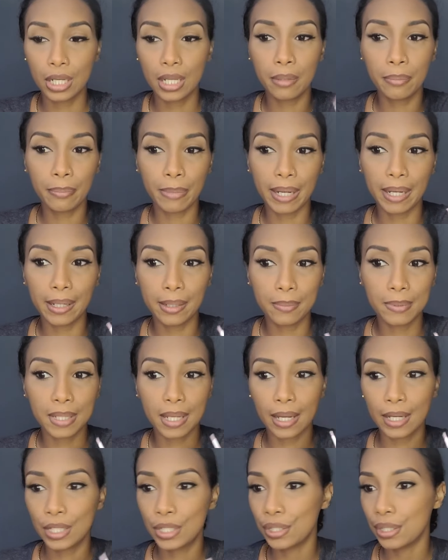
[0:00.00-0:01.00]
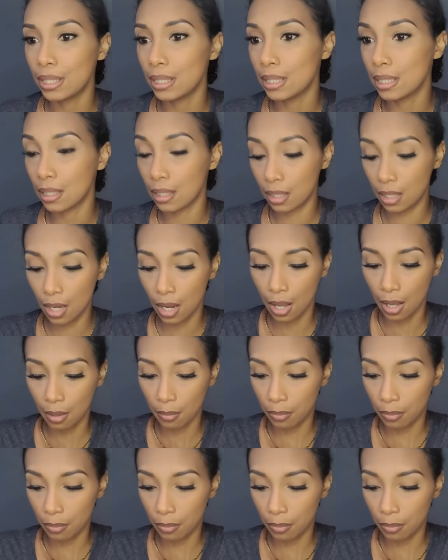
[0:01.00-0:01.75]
keep my lips hydrated,